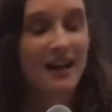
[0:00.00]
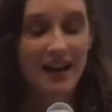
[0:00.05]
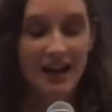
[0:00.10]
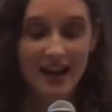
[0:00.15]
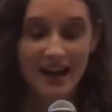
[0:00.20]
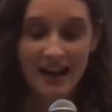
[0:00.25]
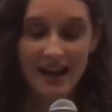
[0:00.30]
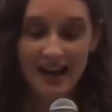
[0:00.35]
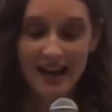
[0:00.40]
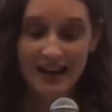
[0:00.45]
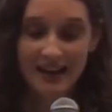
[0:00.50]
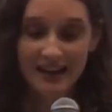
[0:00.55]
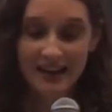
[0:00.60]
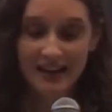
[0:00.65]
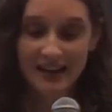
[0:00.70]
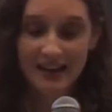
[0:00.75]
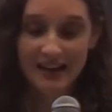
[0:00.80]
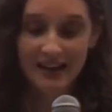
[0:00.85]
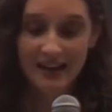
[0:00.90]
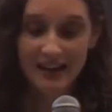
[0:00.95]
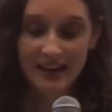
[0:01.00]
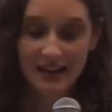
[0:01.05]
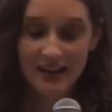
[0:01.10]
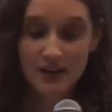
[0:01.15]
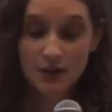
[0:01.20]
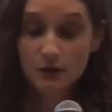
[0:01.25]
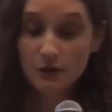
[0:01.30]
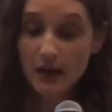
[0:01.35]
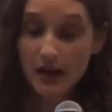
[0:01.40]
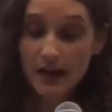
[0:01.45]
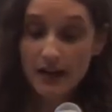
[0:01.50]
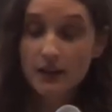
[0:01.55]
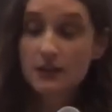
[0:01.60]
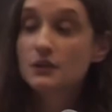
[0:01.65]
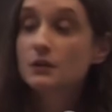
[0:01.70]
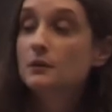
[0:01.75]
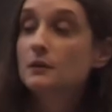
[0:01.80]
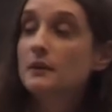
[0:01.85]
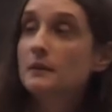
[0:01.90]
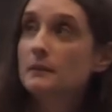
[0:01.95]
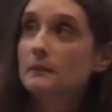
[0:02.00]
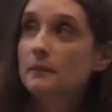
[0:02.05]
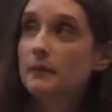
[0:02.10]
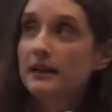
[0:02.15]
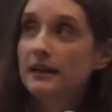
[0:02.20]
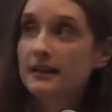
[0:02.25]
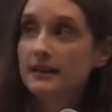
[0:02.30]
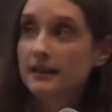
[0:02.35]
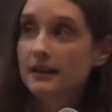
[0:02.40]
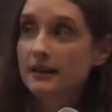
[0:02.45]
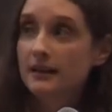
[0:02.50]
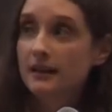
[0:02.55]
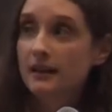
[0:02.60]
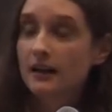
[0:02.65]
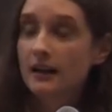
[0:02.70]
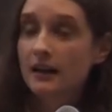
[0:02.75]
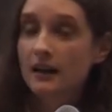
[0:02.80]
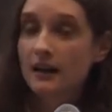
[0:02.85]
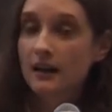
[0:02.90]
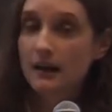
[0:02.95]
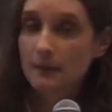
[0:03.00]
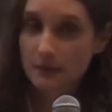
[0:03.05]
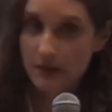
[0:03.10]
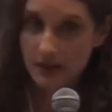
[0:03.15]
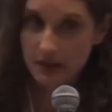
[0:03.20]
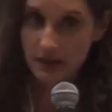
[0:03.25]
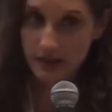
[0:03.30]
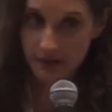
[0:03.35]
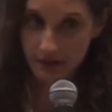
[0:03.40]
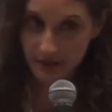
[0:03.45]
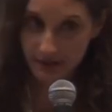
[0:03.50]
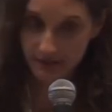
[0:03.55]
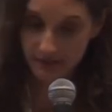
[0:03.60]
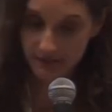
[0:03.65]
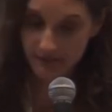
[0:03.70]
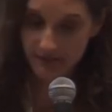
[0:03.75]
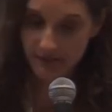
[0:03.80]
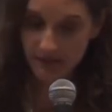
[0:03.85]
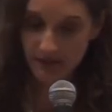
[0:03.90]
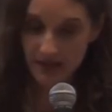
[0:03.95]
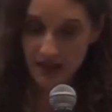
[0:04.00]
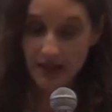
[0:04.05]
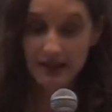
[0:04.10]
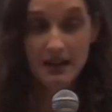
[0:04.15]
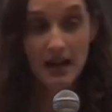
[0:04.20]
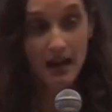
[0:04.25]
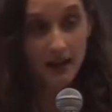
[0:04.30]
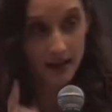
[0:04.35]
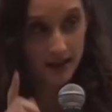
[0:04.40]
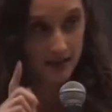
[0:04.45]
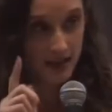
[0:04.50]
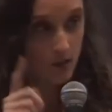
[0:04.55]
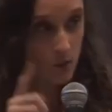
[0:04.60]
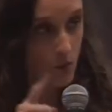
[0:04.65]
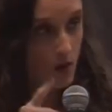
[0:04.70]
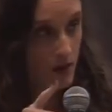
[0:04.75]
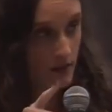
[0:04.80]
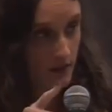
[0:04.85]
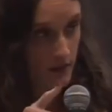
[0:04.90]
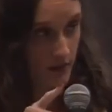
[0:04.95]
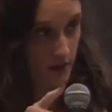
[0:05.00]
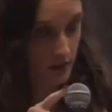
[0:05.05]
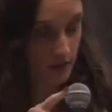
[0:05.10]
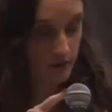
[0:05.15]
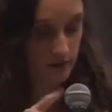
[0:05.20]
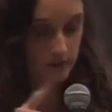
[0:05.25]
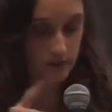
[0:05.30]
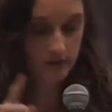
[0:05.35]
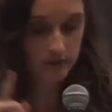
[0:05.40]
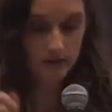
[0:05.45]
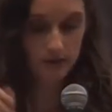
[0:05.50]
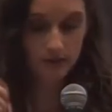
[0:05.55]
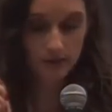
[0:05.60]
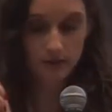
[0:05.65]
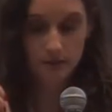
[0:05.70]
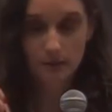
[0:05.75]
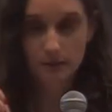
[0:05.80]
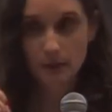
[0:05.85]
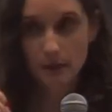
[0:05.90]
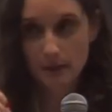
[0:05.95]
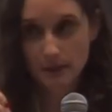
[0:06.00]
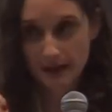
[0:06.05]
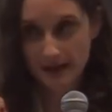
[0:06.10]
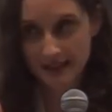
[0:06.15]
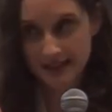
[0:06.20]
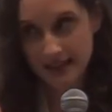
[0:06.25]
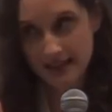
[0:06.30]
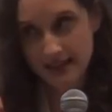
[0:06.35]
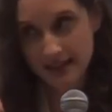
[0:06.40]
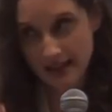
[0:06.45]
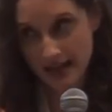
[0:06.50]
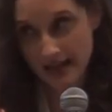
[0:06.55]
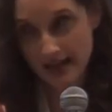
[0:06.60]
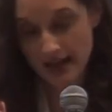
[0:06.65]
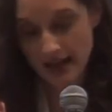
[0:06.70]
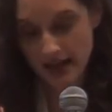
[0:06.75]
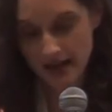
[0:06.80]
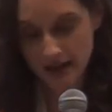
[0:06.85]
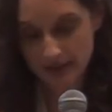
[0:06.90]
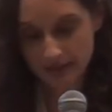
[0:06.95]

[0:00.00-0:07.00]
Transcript: I, uh, I don't know how you do it, but I'm going to do it. And not because I want to, but because I think I gotta.